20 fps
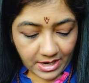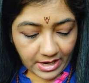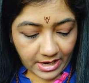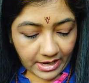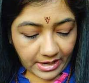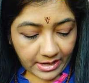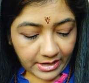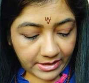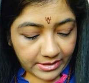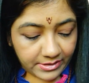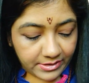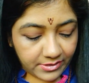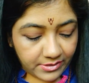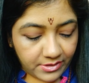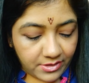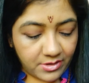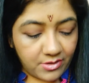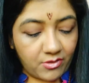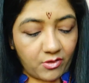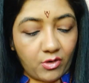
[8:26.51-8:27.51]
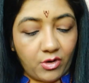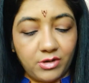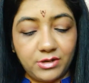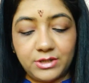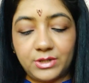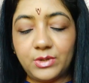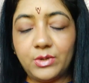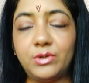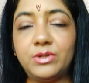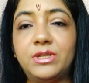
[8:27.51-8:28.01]
And
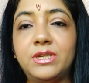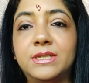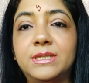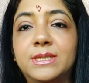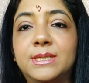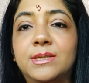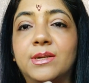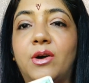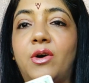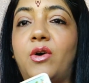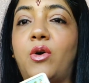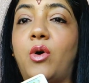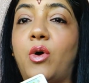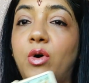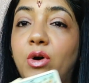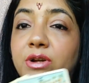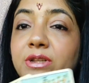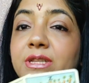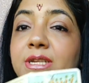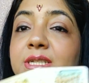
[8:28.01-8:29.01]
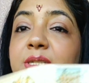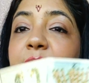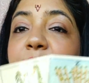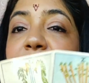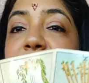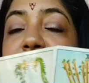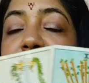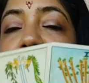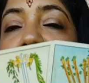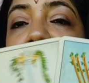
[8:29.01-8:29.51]
also this
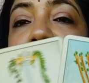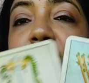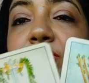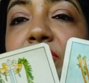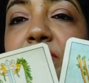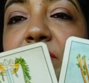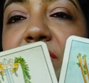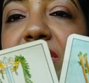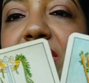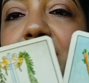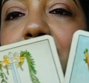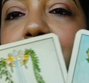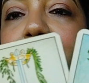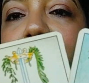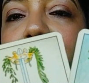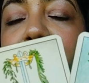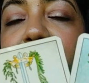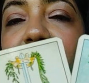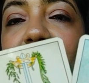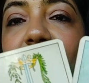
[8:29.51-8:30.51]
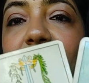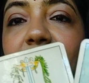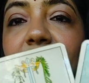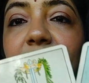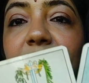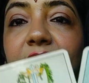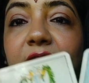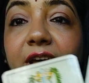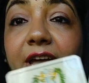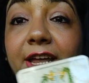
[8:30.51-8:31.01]
person could be
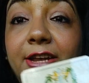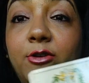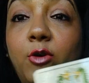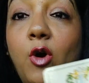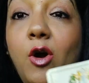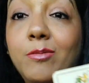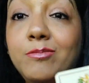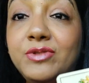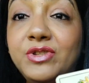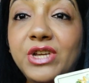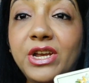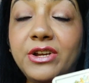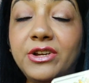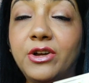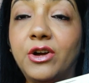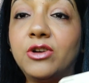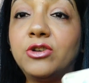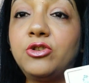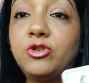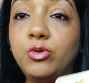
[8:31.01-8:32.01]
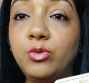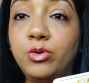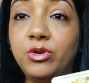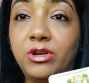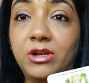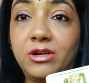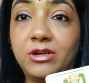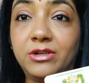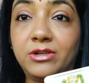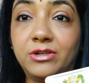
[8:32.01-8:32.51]
an object, a
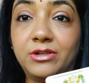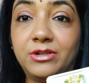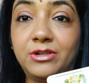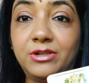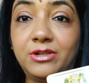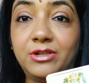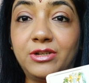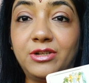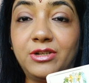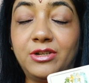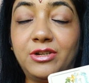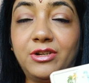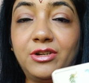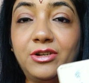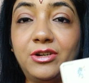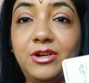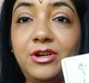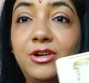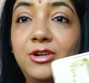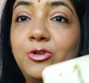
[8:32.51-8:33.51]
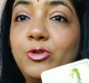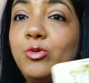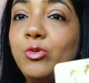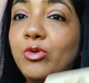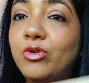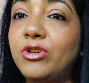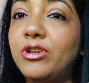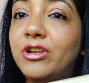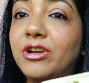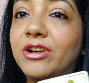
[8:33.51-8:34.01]
tool
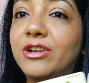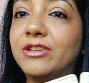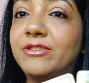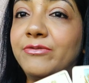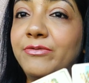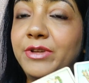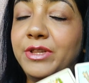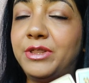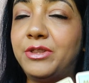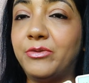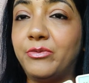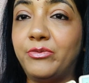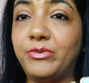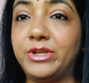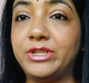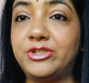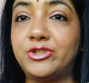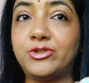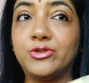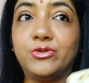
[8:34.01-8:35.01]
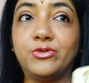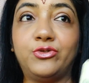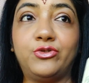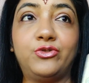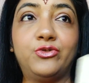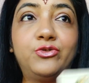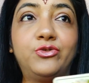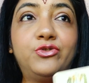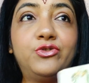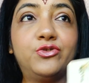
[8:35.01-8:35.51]
with which
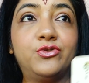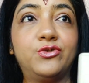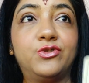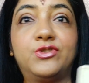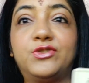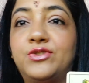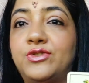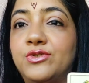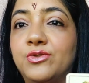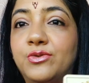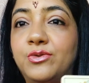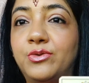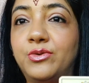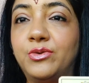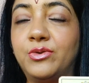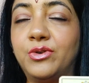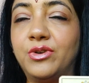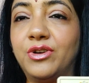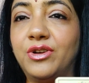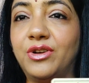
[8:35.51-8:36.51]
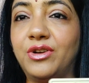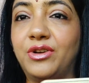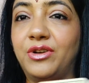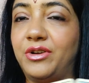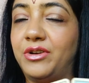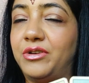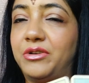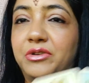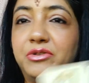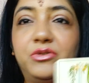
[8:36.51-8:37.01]
you used to
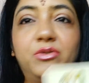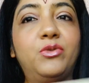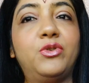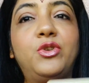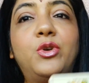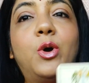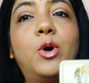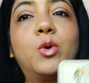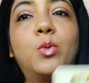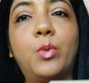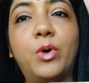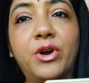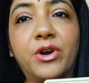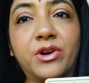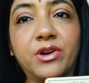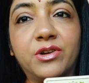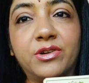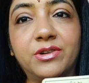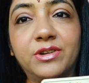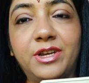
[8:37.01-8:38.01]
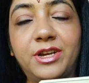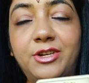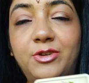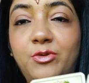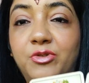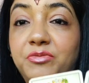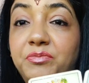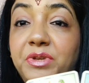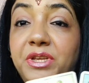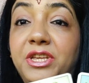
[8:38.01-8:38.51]
do your work. It
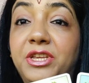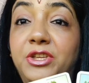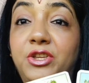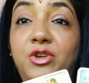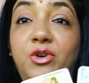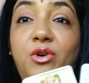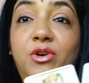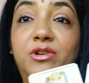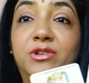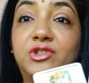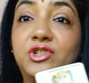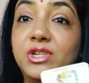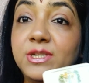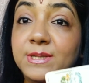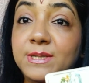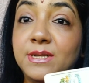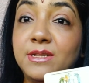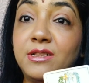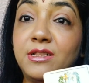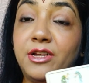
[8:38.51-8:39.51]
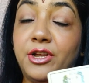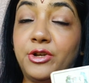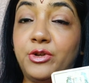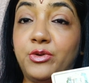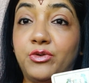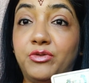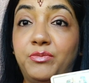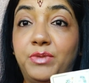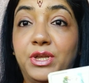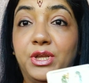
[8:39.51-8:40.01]
could be your chisel, it
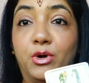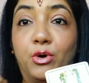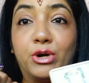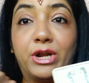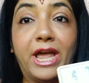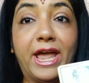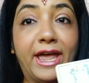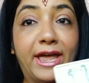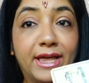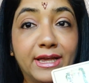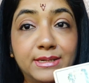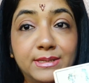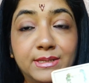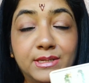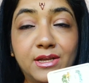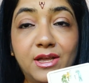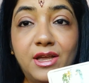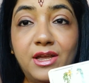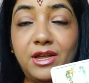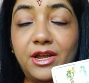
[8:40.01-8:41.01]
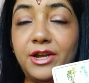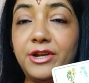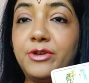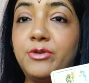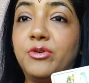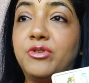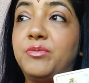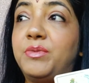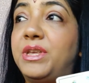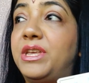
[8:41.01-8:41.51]
could be your axe, it
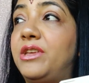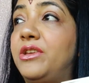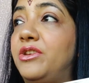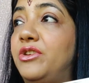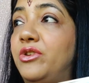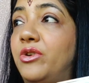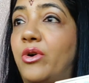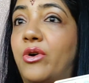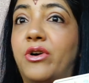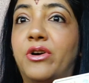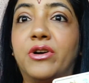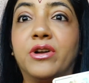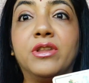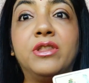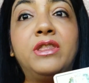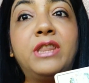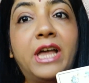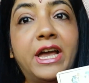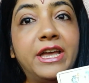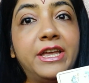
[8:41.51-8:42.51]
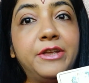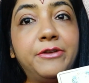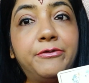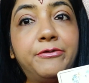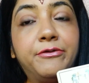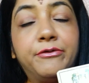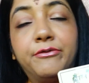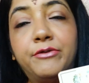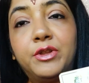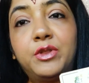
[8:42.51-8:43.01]
could be your
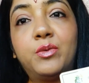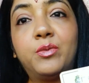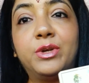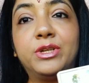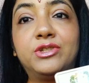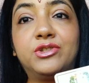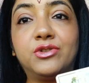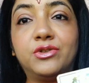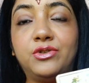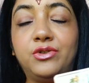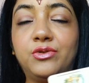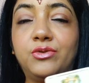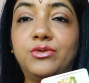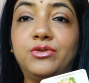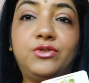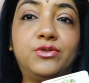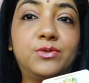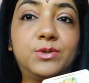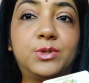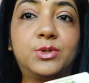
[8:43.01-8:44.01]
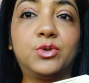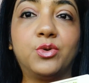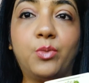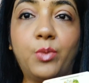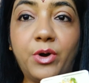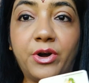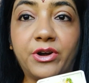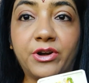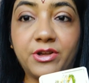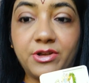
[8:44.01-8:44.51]
knife with which you used to
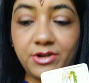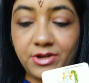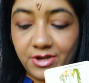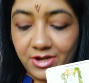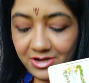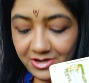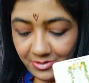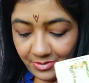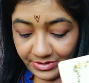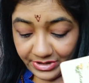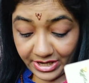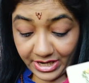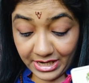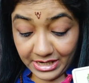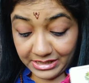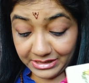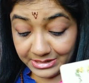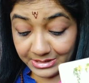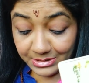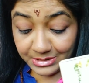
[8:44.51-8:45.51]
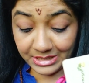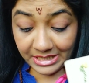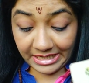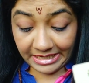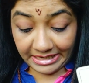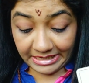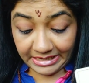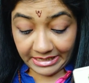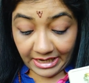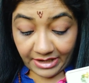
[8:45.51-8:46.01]
work. Okay, so
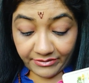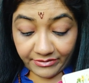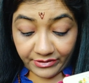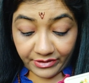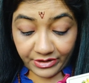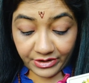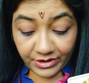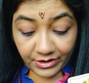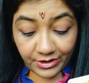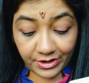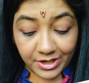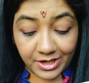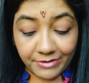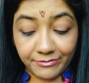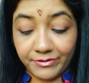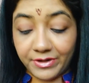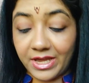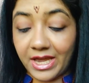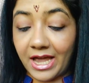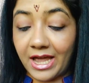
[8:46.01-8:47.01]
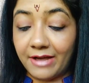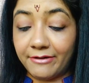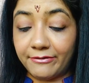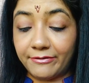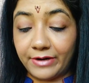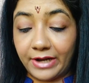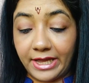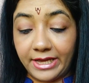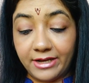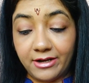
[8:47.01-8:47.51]
see, now here we
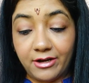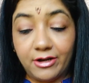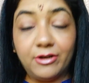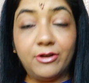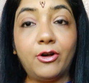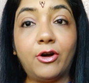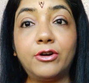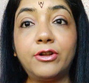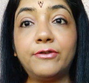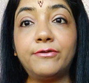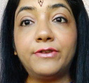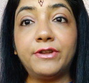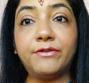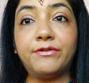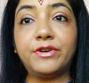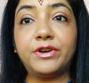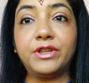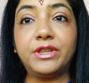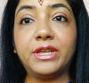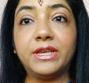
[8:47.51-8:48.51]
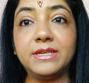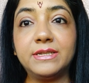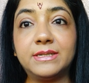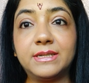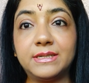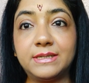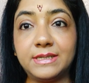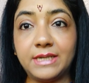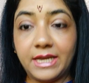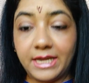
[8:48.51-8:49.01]
have like a lot of different things
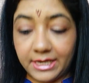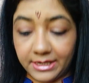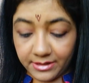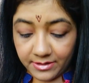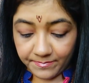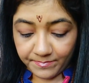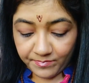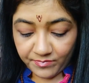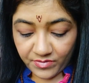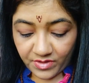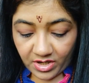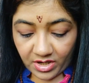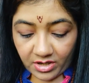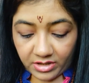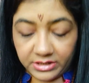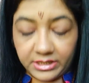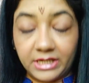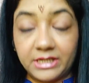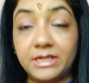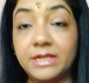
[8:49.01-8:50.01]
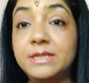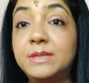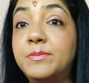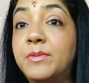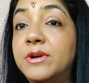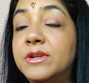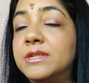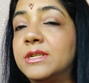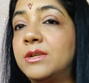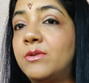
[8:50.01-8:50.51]
saying that this
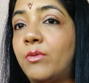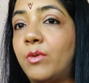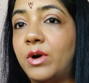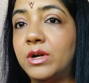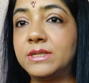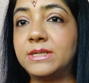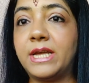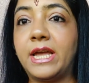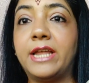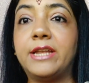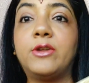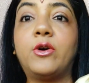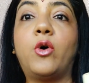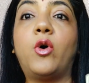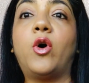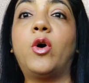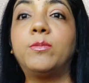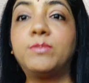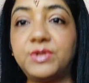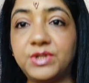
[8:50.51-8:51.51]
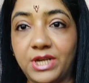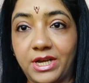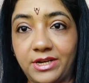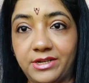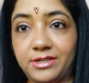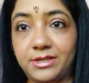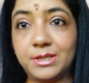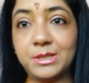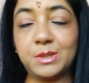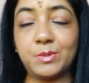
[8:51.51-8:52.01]
person was an
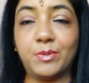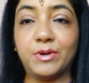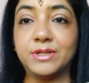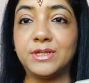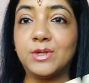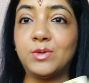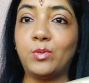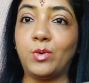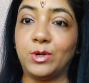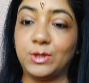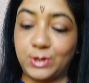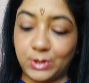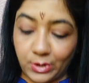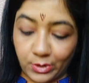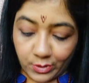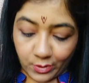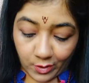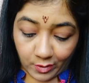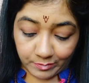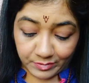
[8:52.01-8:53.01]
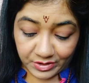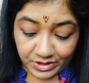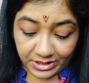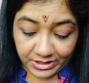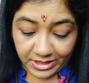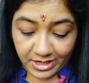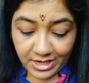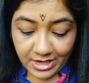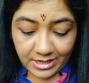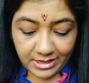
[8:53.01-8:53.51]
object, this person was your
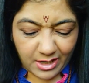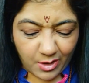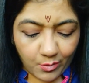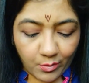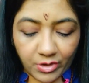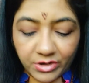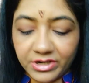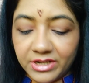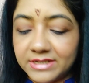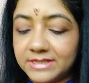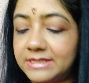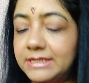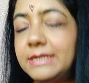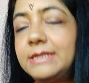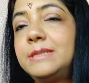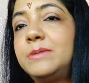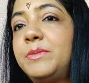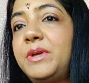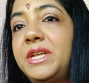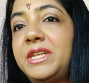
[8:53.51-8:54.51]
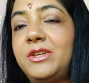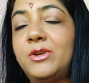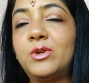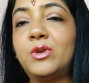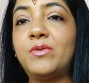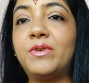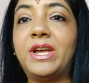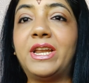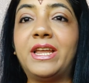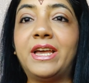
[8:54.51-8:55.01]
object. Now what does this mean? You
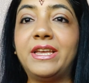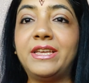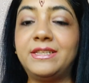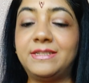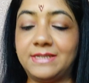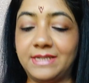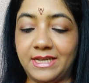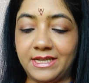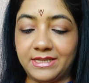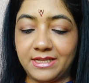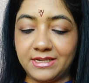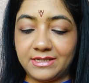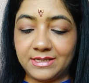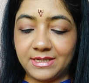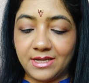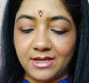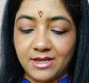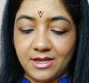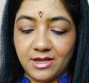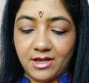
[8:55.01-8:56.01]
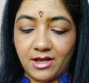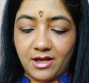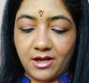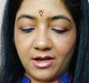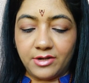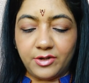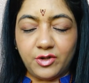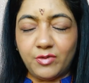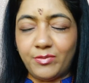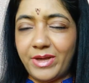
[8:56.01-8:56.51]
know, when I say this,
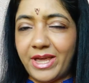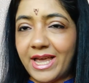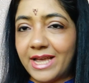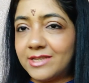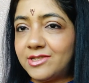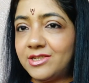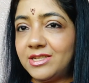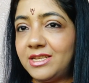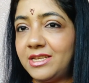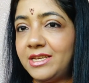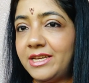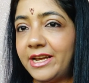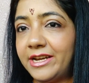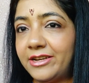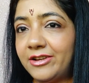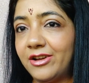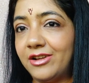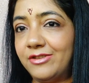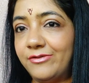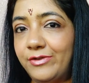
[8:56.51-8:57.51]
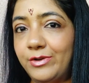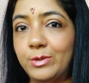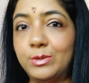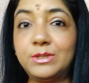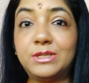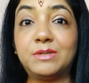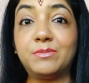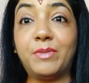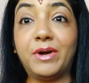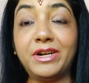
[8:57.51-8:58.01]
you may actually get
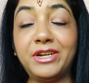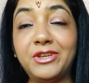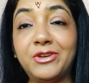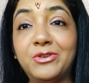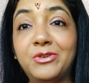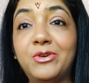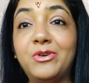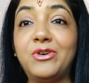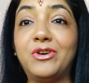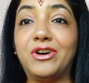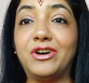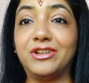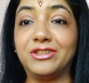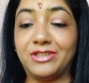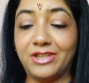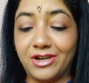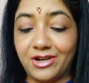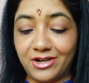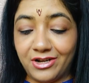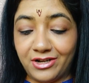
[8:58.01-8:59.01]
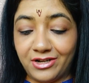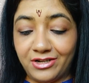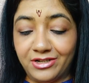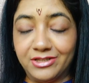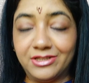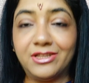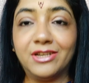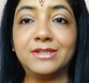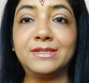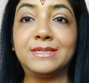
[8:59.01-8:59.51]
confused, but you know,
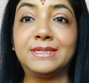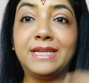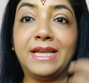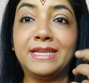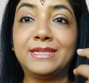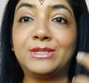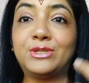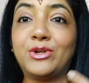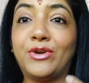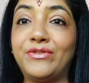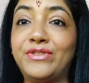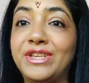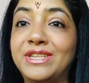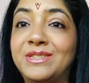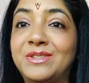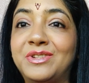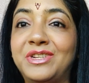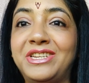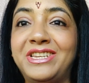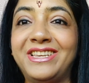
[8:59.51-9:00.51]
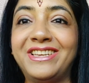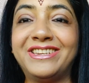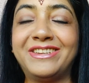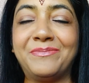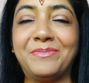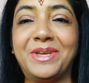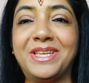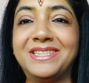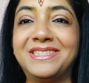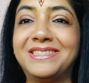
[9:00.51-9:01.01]
the zest of this reading
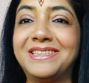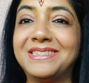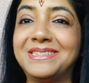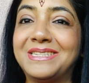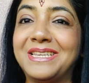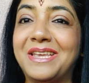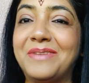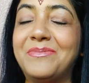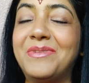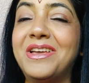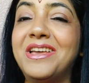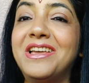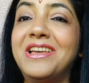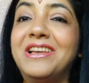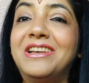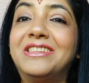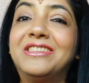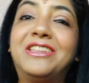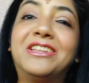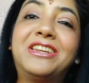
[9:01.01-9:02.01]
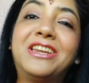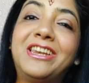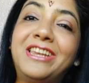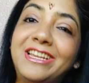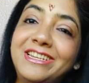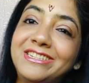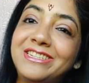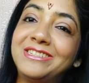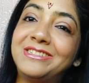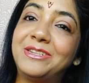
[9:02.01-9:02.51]
remains the same. The
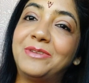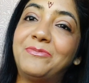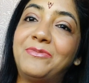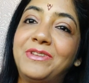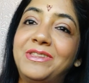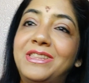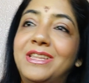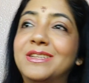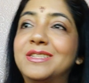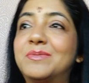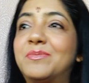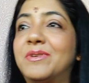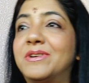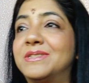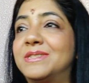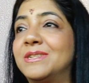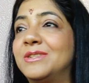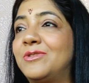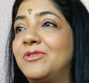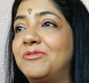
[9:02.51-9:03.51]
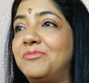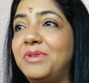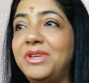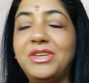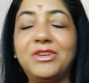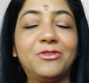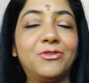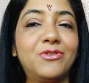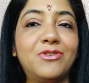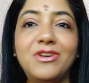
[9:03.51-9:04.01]
relationship with this person could be,
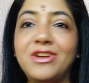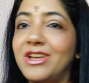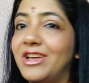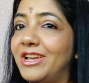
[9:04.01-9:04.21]
you know,